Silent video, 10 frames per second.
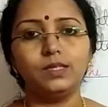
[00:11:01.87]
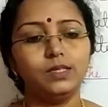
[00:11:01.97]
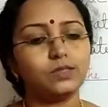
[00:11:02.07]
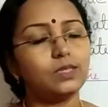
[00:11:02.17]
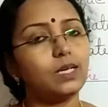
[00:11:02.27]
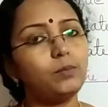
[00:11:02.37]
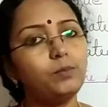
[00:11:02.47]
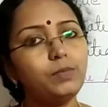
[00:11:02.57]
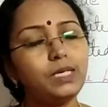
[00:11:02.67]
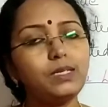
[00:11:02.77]
So there are
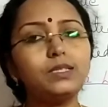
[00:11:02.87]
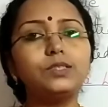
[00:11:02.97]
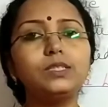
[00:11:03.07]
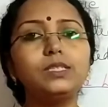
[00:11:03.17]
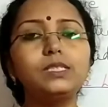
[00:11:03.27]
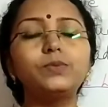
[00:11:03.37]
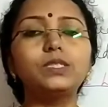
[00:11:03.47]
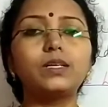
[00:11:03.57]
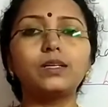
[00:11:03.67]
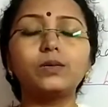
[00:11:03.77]
many genes which
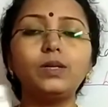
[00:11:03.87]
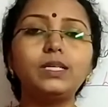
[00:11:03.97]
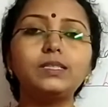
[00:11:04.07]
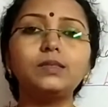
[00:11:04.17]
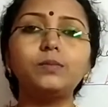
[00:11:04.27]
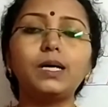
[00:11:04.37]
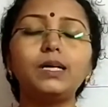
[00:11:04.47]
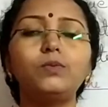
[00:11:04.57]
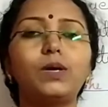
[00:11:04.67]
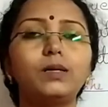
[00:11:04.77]
are regulated
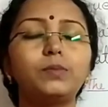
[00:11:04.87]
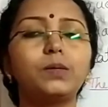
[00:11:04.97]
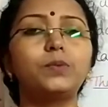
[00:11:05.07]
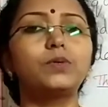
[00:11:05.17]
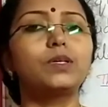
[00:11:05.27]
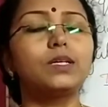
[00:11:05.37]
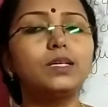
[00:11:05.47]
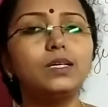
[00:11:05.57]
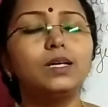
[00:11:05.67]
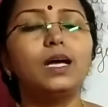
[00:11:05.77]
by one
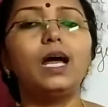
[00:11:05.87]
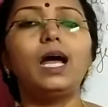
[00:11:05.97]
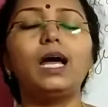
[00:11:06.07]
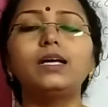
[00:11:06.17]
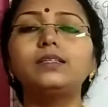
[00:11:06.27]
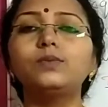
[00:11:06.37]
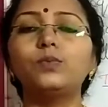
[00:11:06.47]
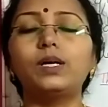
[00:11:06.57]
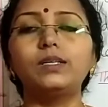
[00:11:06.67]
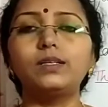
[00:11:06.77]
promoter and
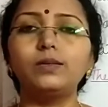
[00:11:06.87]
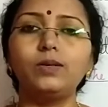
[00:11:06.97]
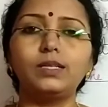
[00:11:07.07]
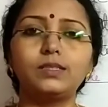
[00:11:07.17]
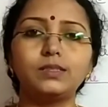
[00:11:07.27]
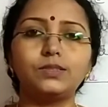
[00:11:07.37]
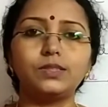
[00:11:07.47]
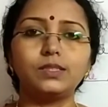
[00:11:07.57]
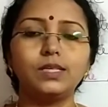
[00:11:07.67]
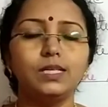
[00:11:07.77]
one regulator
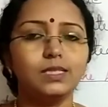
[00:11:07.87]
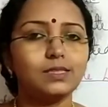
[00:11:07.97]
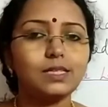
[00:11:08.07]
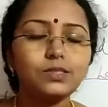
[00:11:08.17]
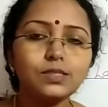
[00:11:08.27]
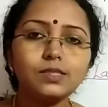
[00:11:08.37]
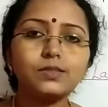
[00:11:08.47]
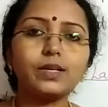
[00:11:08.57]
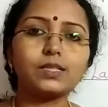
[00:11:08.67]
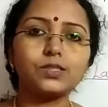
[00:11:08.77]
gene. Such a
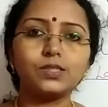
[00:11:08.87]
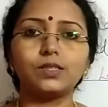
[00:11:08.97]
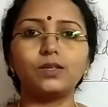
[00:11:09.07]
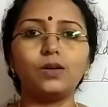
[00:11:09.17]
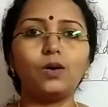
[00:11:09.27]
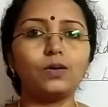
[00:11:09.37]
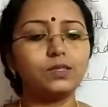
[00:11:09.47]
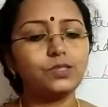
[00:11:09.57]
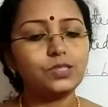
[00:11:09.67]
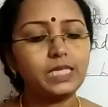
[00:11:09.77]
structure or a
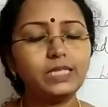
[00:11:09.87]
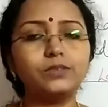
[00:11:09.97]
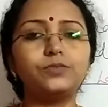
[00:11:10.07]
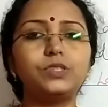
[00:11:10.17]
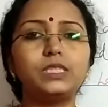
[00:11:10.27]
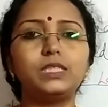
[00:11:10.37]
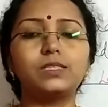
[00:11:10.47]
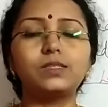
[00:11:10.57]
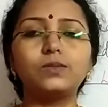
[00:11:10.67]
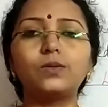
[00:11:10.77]
chain of
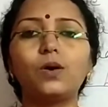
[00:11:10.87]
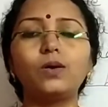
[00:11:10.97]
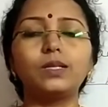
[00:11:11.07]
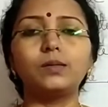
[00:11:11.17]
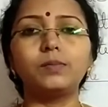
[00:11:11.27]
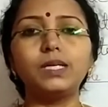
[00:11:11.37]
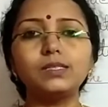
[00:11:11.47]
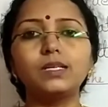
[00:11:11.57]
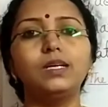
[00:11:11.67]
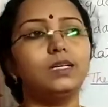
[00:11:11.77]
genes, you call them
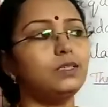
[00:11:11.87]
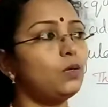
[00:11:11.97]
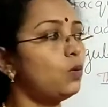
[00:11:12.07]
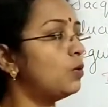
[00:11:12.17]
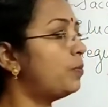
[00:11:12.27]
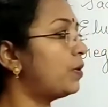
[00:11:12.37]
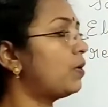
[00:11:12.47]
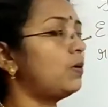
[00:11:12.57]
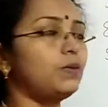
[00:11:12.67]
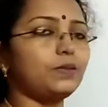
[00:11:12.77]
as the
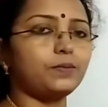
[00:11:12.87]
operon.